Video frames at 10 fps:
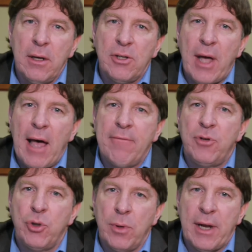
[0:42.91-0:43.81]
to
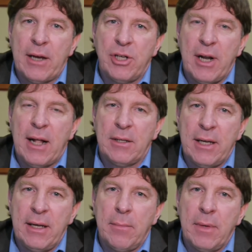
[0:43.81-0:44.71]
have dual
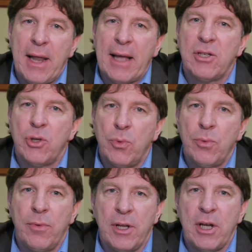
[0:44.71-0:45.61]
nationality next to
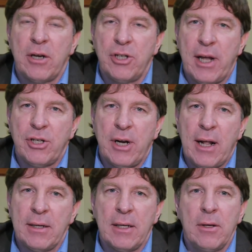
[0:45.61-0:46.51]
the Dutch
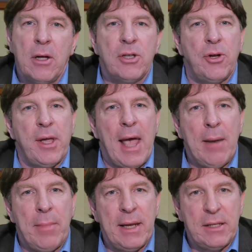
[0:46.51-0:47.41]
nationality. So you
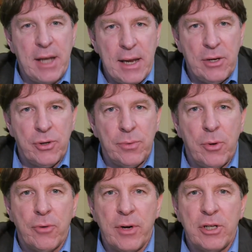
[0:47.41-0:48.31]
can't maintain your
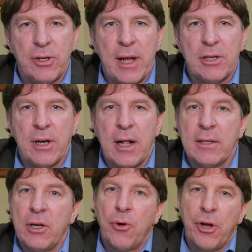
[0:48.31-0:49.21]
original
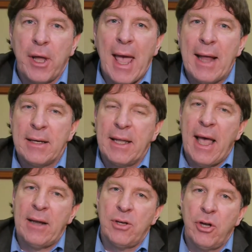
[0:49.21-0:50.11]
nationality or you can't
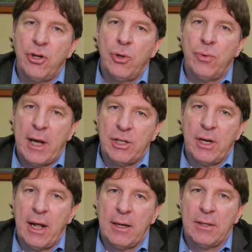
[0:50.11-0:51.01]
get a new
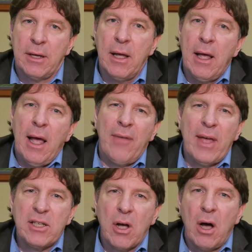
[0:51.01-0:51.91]
nationality. And
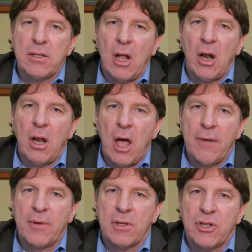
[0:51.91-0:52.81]
that's caused a lot
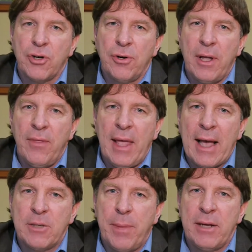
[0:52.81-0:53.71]
of concern in the
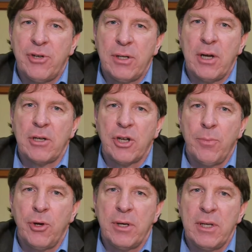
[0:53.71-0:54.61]
expatriate Dutch
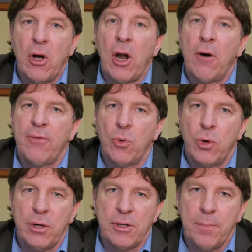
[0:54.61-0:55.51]
community all over the
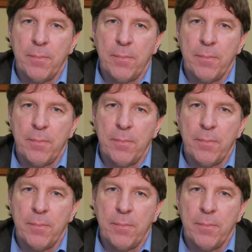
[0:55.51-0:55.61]
world.